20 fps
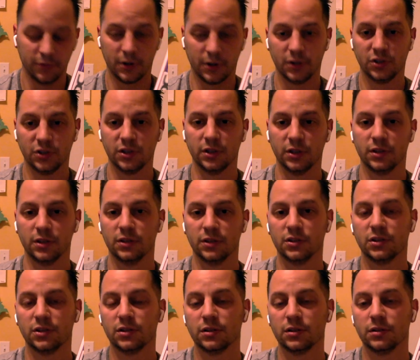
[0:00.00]

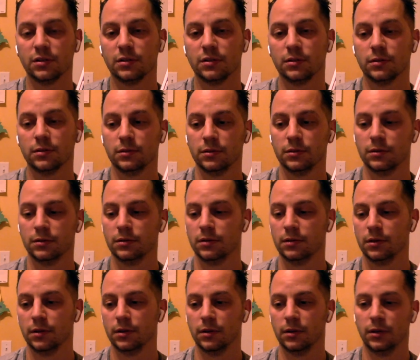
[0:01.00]
versus
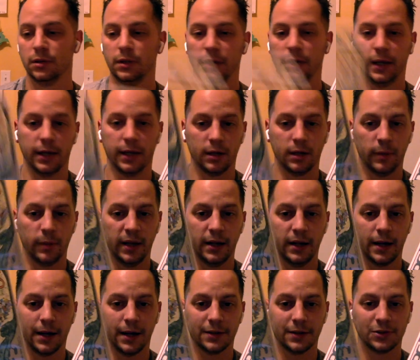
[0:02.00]
the
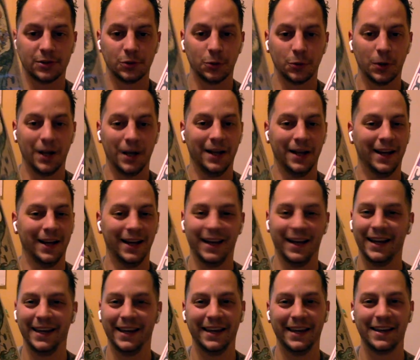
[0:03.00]
Animaniacs, who
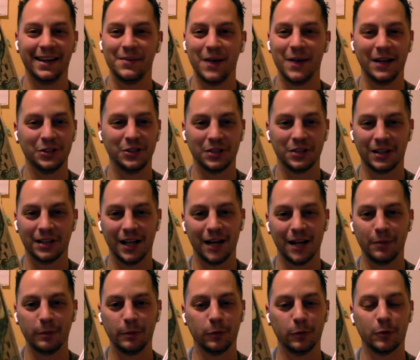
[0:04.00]
I can't imagine a
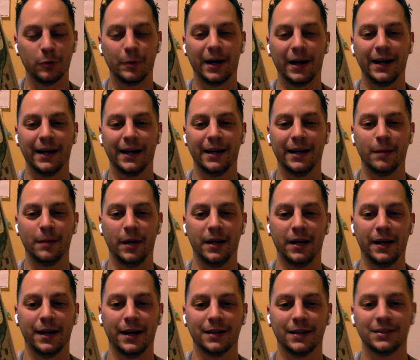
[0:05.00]
lot of people were buying
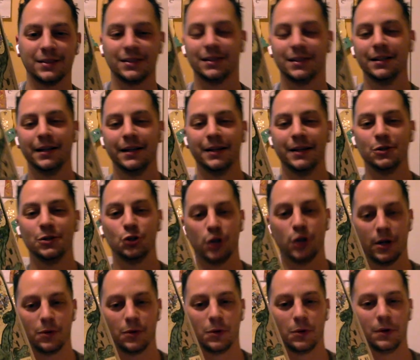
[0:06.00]
Animaniacs in
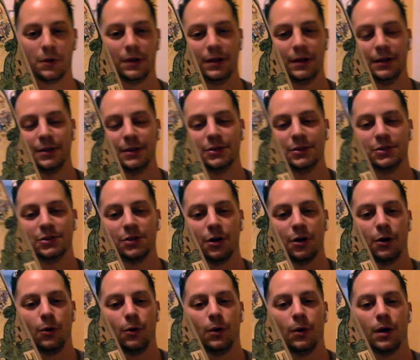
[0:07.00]
general.
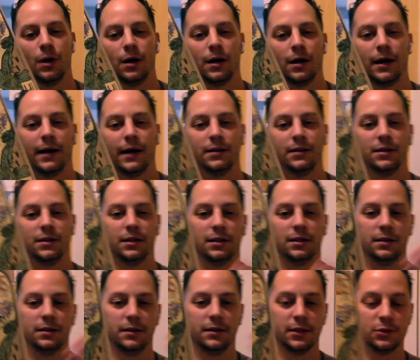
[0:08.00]
So
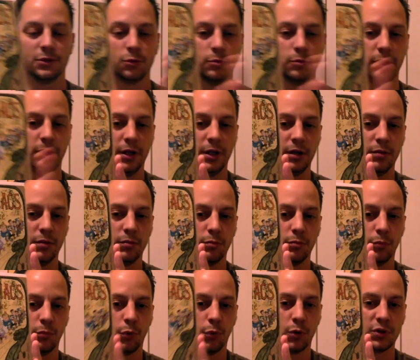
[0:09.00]
ideally, this would be
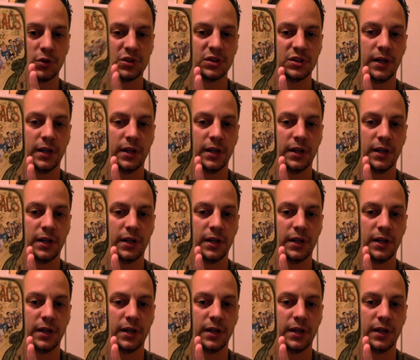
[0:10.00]
more